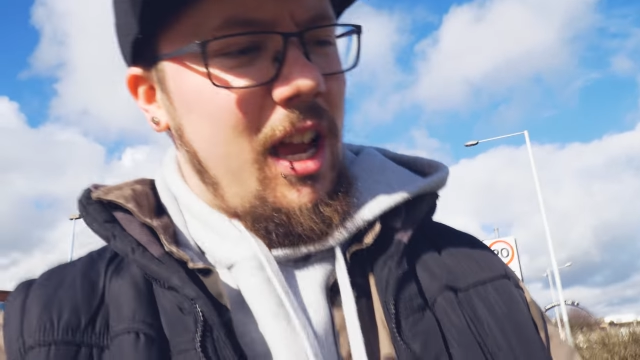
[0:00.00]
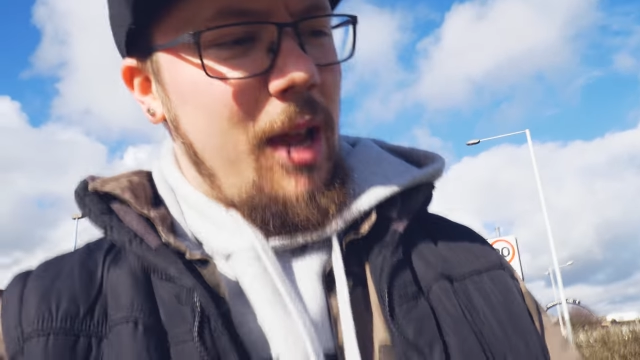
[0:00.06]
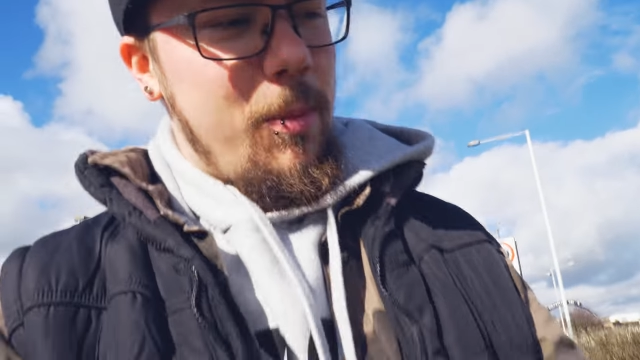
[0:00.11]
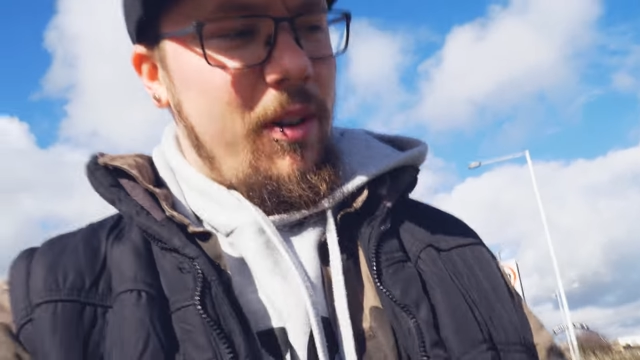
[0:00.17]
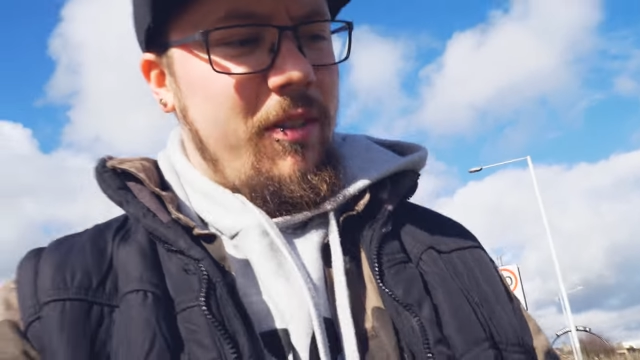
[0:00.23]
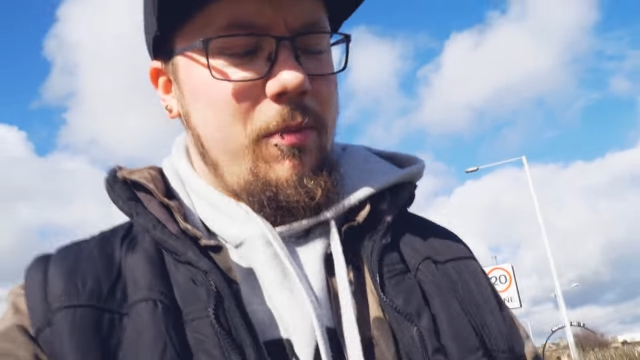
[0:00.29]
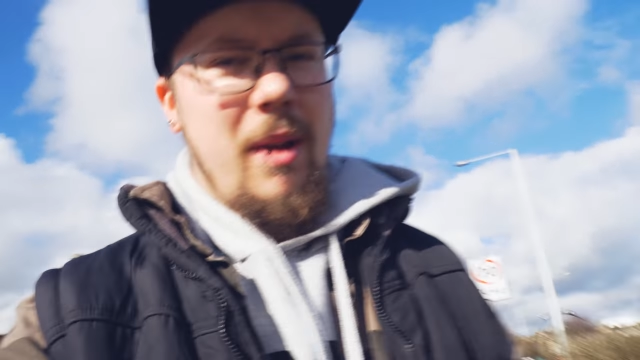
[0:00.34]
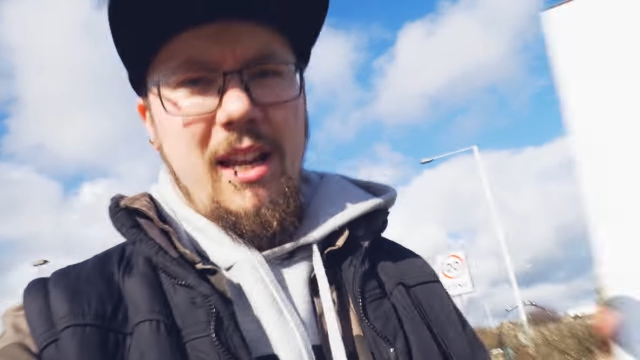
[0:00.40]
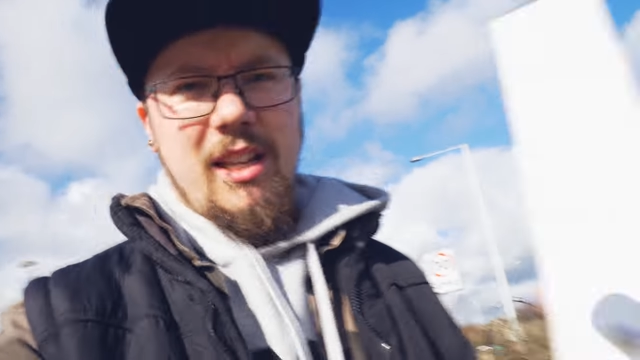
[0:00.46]
time
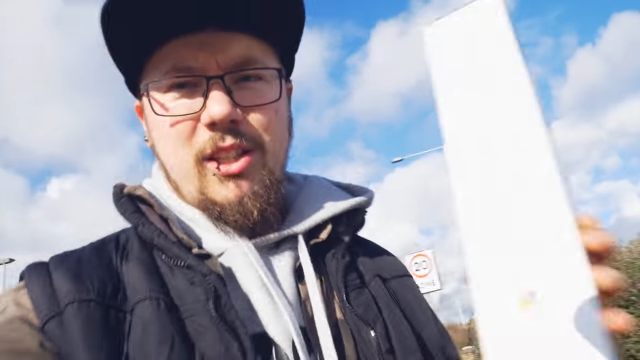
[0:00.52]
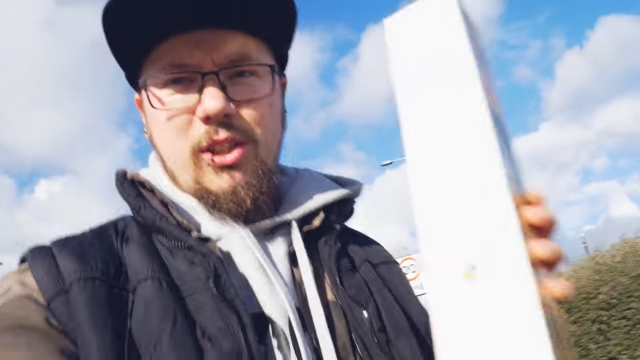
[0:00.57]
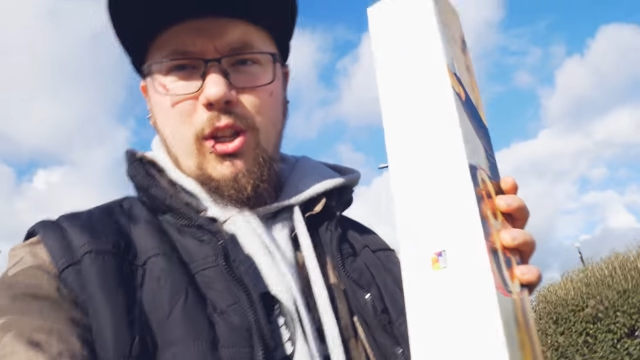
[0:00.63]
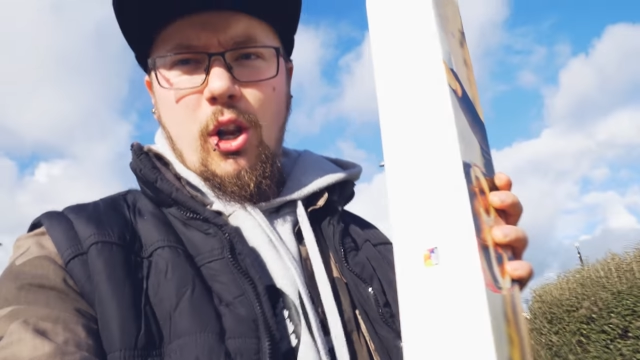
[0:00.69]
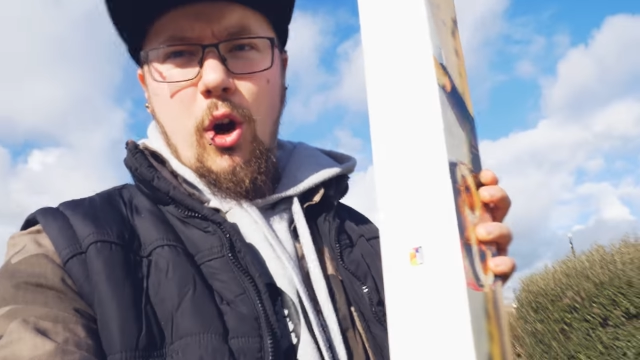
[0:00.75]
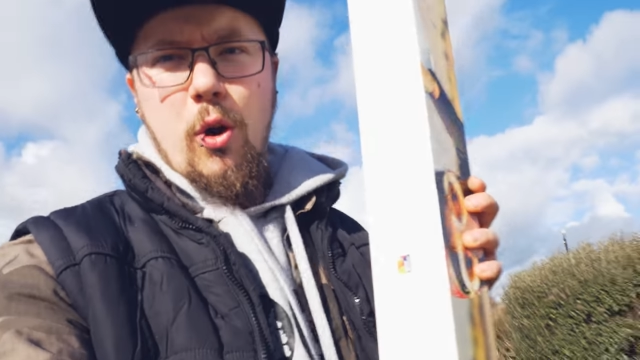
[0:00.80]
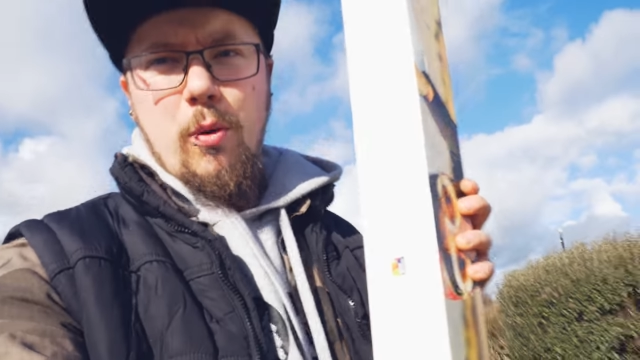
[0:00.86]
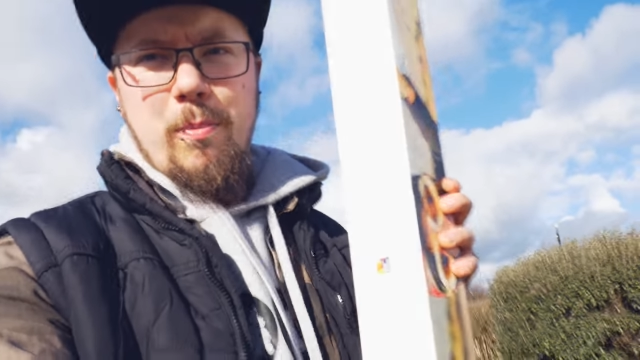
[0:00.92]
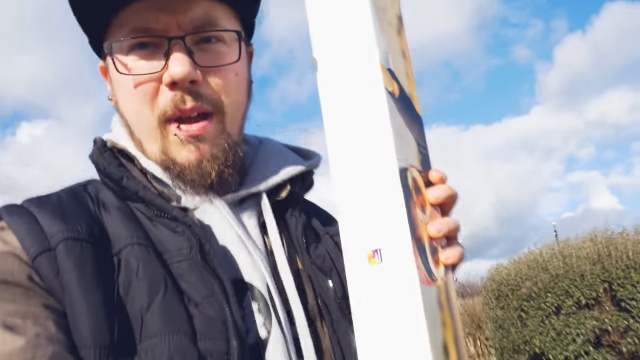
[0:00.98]
I've made
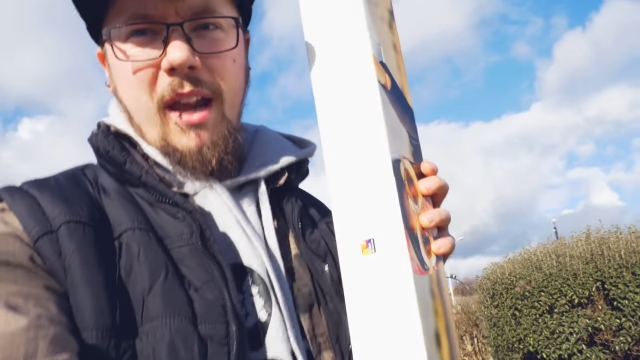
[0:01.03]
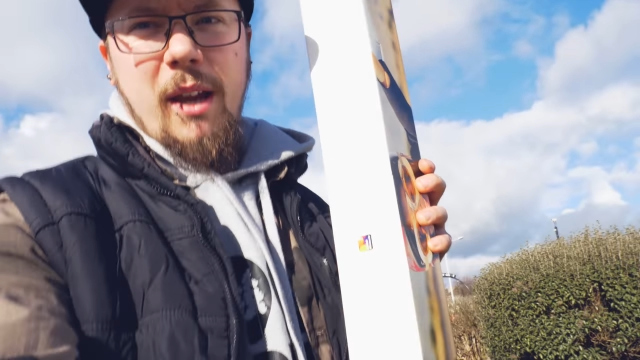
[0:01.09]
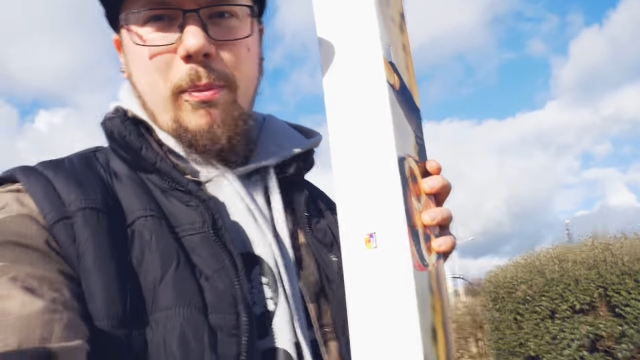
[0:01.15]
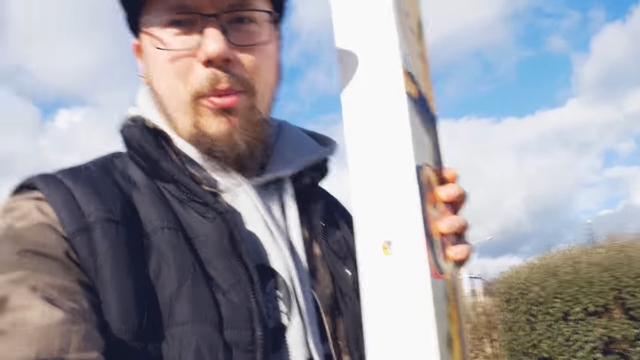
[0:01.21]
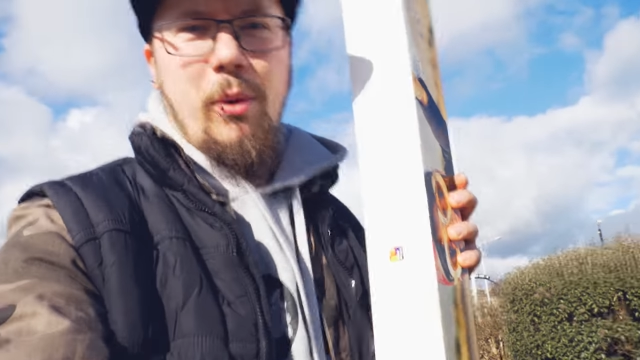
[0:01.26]
so big